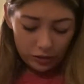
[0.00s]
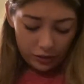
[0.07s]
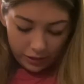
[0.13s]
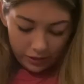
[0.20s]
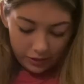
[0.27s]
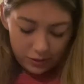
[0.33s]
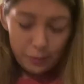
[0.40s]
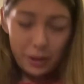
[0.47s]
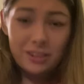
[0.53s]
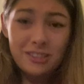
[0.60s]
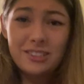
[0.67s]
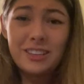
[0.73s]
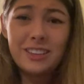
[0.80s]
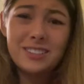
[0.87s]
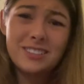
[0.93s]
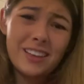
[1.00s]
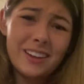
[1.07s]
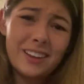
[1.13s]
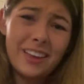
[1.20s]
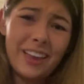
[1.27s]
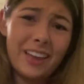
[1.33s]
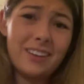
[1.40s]
because it matches the
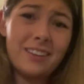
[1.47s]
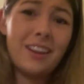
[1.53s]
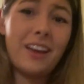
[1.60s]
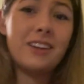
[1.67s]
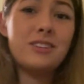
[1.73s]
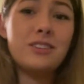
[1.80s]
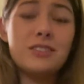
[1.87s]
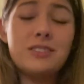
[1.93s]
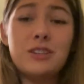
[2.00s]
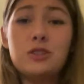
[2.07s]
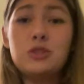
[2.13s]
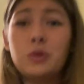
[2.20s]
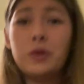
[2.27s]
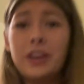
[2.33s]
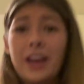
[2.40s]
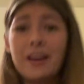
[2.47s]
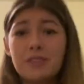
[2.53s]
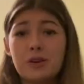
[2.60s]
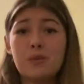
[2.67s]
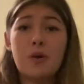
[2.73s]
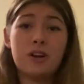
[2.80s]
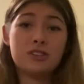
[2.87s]
aesthetic and I just enjoy having
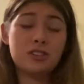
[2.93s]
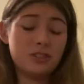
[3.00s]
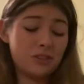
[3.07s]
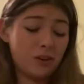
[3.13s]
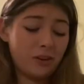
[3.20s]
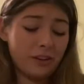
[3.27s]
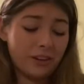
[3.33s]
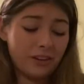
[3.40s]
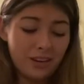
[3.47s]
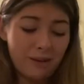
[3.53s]
watches on.